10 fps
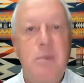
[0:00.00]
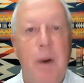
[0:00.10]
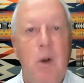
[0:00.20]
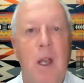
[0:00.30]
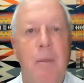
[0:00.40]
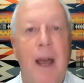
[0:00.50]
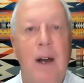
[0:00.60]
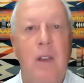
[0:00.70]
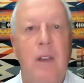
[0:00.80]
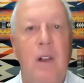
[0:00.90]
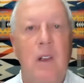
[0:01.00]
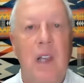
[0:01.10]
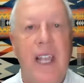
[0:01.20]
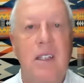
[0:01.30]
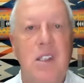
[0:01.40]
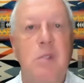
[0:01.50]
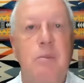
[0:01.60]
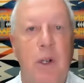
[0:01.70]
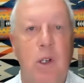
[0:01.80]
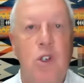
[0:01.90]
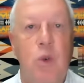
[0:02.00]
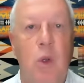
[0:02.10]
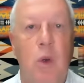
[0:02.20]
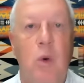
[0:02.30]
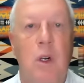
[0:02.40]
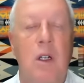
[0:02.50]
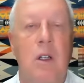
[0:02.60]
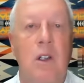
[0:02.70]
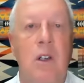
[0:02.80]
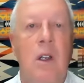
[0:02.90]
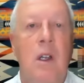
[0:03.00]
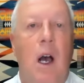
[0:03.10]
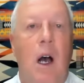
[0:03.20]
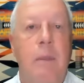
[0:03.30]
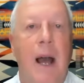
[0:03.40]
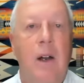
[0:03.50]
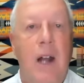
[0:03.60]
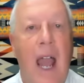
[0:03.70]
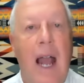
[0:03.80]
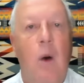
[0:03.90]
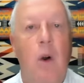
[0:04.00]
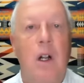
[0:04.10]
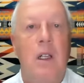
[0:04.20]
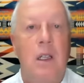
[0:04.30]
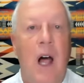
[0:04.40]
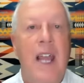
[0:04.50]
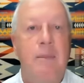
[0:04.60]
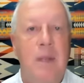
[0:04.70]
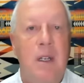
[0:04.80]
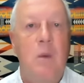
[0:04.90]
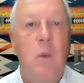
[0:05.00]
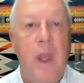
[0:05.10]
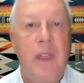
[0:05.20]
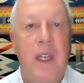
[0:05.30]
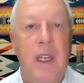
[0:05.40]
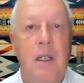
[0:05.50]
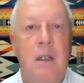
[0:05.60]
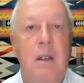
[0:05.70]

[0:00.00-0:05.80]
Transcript: spoke about the light spiritual world, about our alignment with it,